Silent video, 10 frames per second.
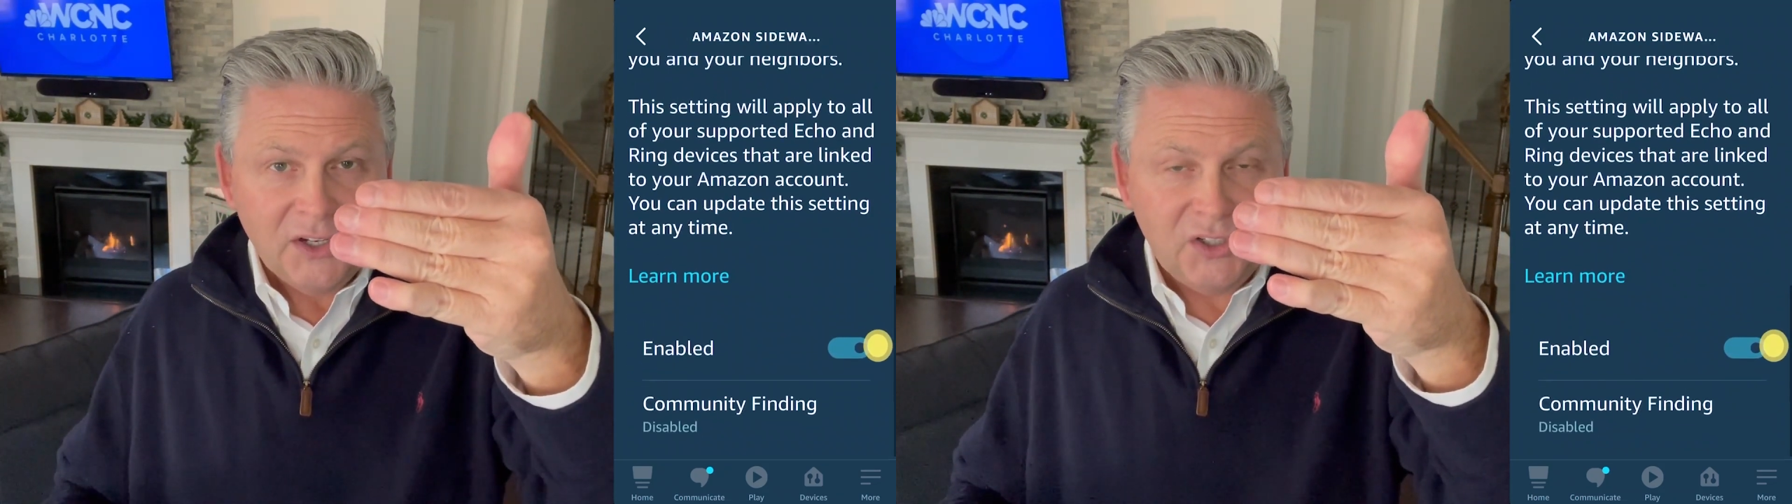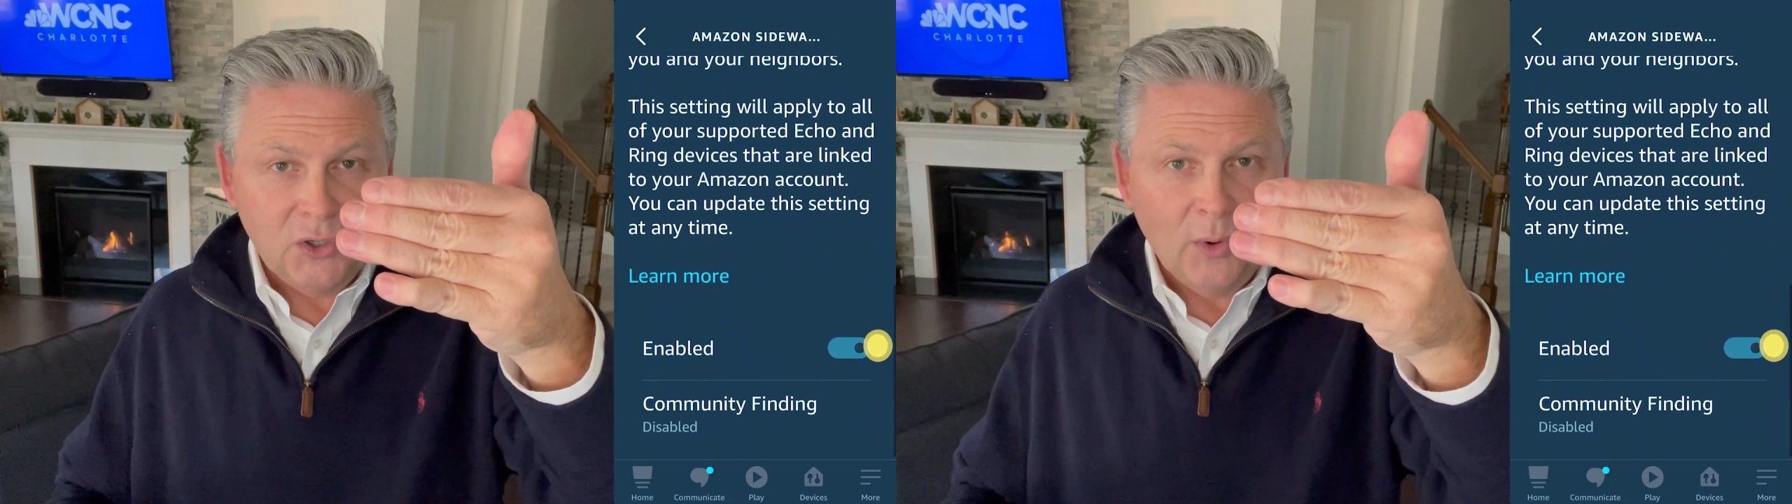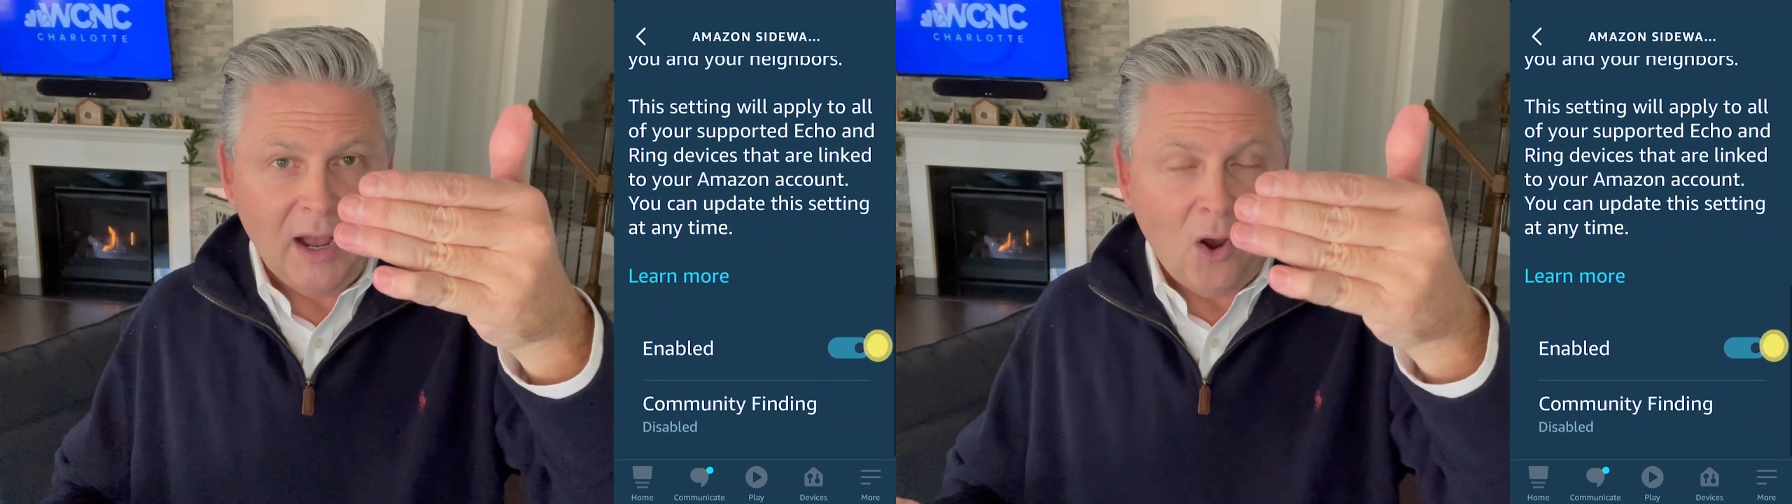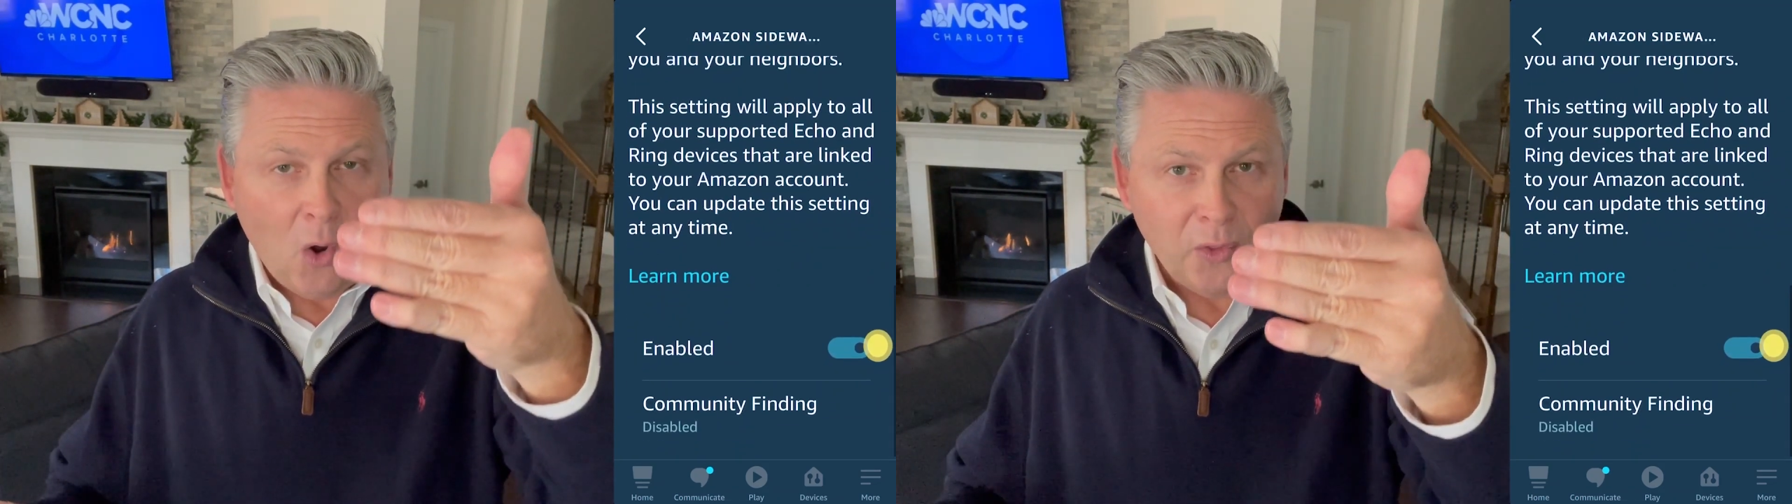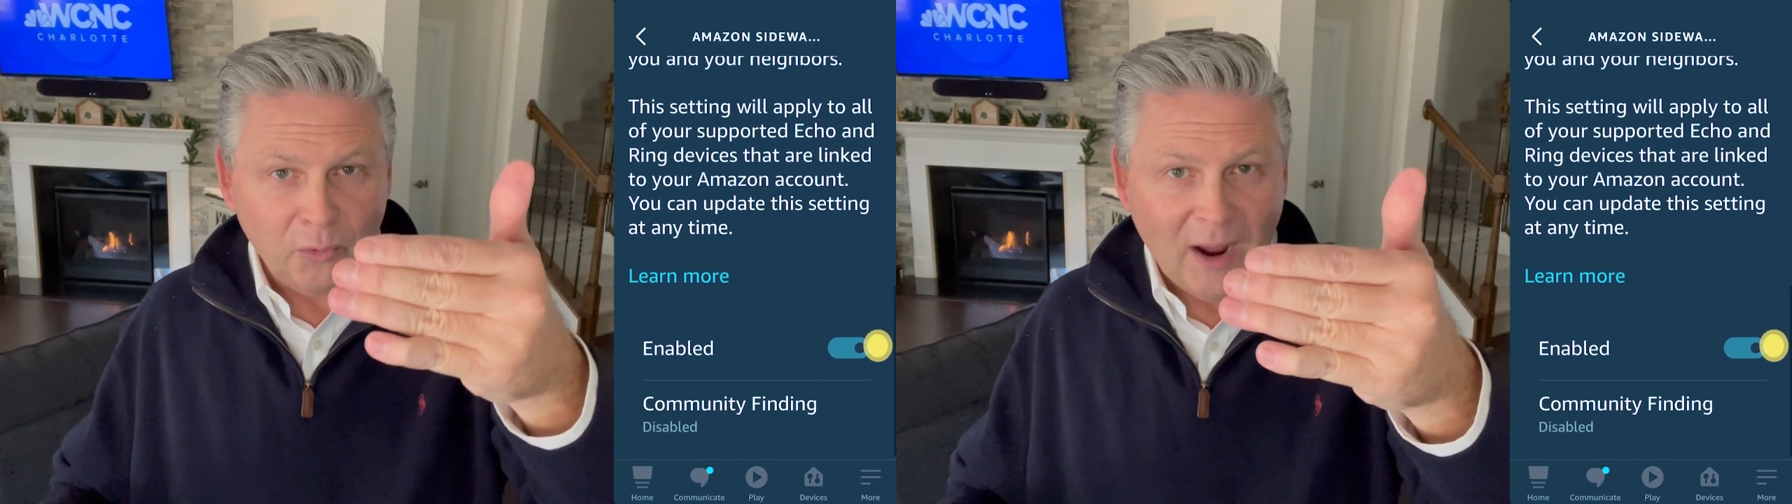to
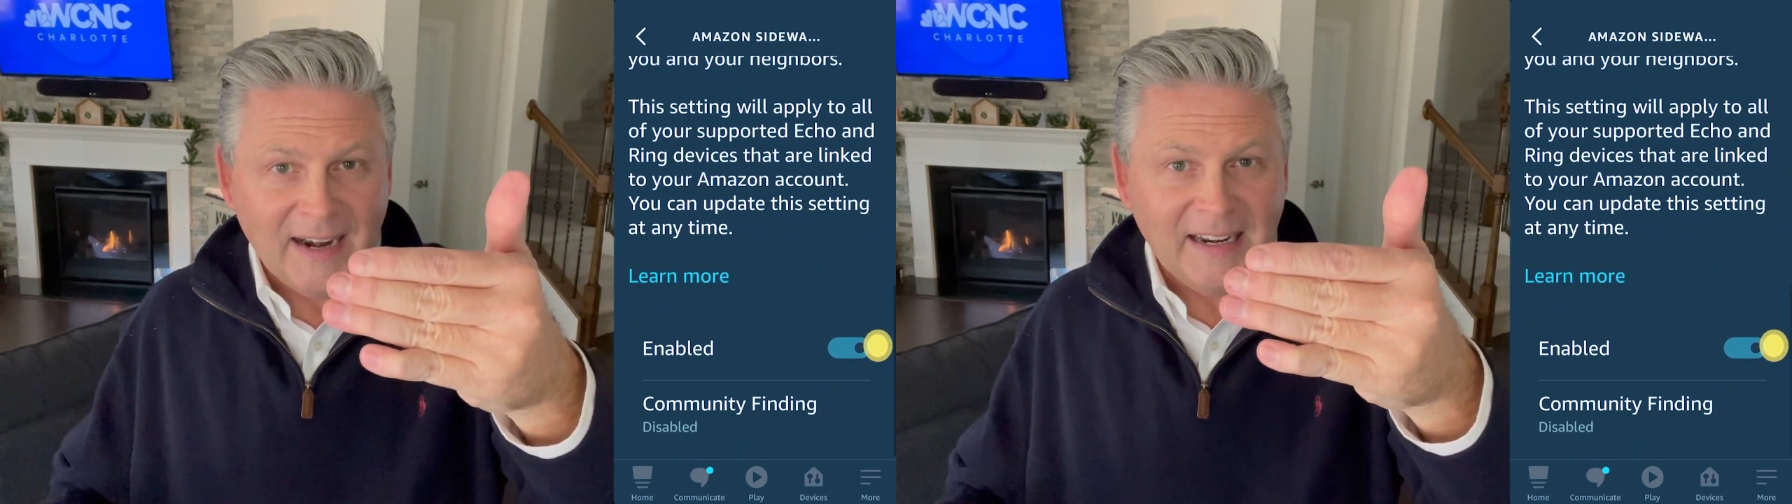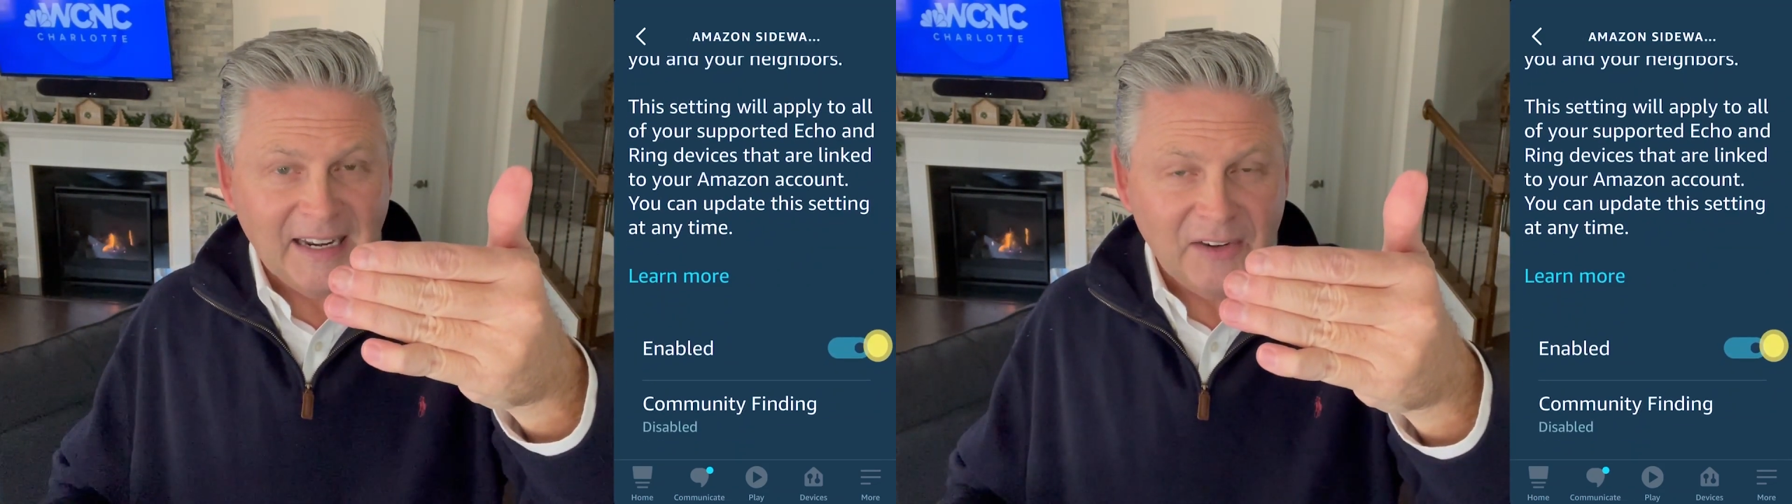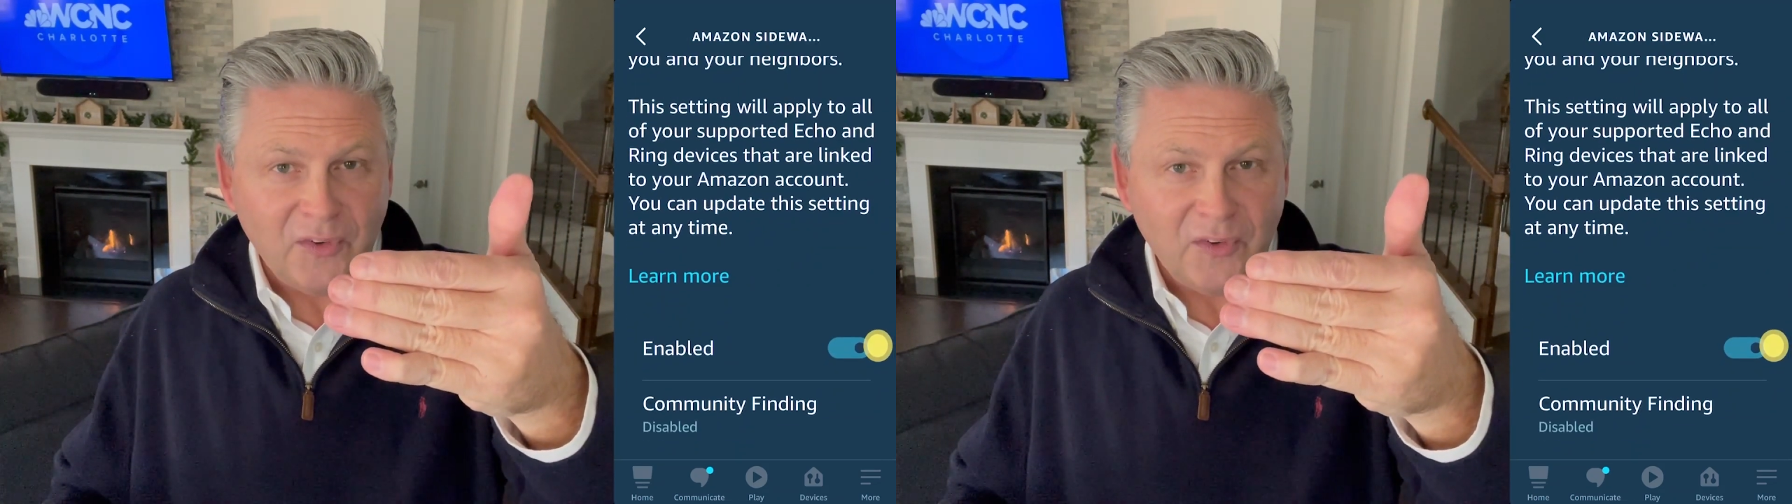all the writing and